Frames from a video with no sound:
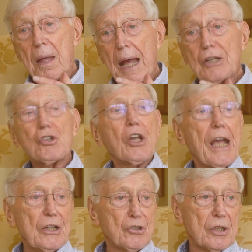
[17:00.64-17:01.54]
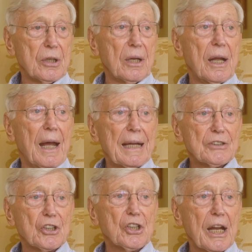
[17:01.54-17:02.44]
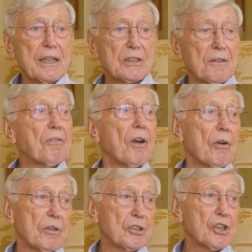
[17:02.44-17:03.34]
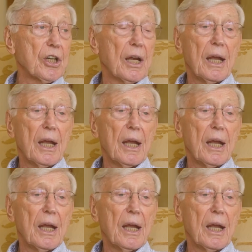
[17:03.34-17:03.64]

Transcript: Education has a chance to flourish.